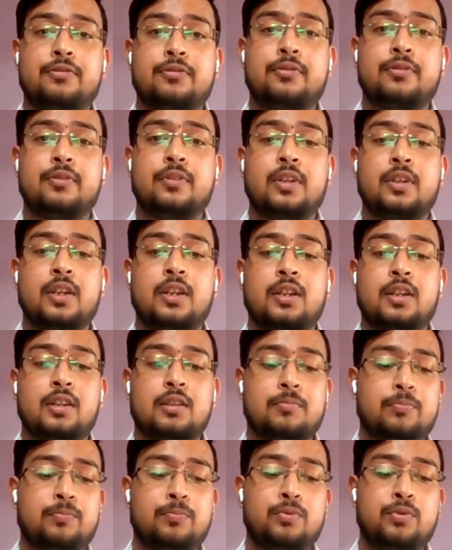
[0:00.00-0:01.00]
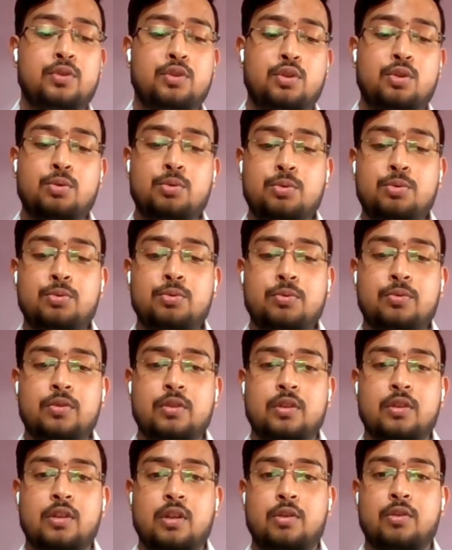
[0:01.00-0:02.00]
of two
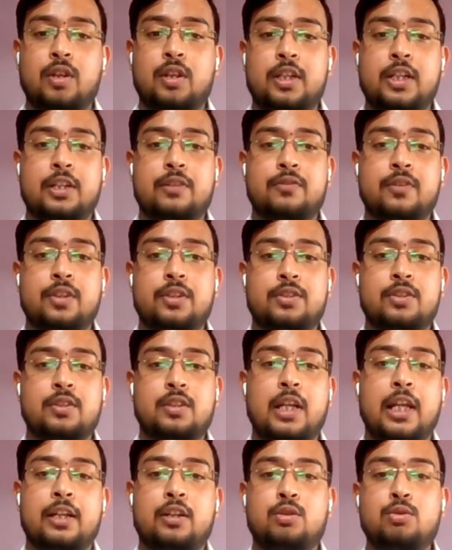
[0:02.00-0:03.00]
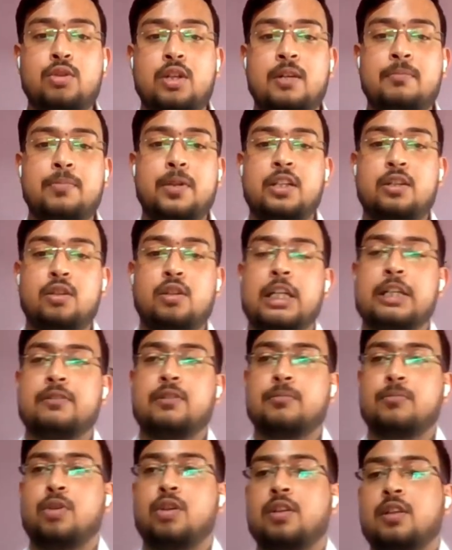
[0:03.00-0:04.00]
neural networks, like two competing neural
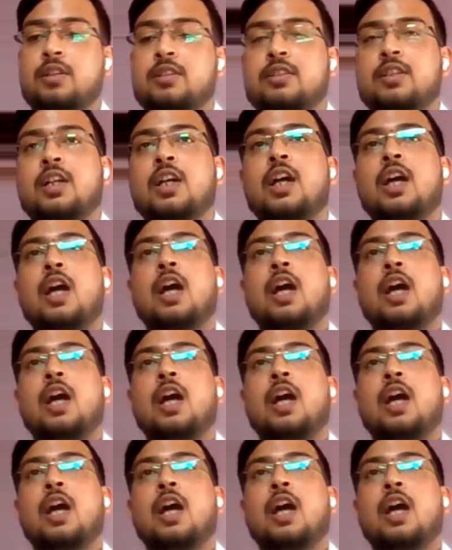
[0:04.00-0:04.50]
network models.